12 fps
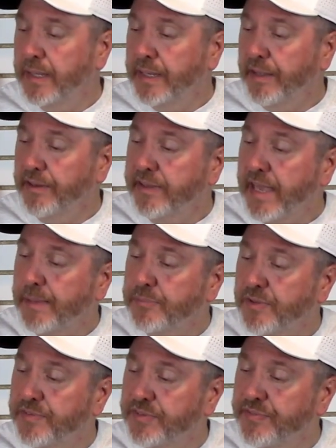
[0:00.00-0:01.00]
Now the
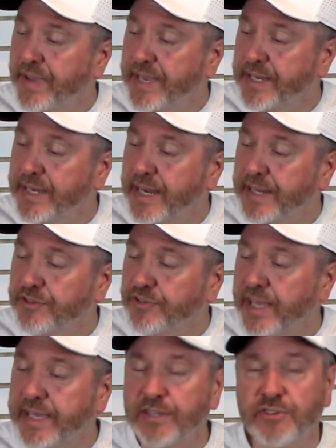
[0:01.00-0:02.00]
tops of his veining on his
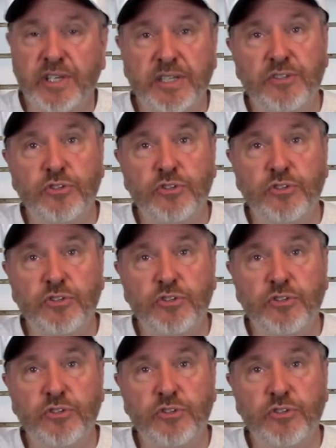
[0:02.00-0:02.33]
hands, I'd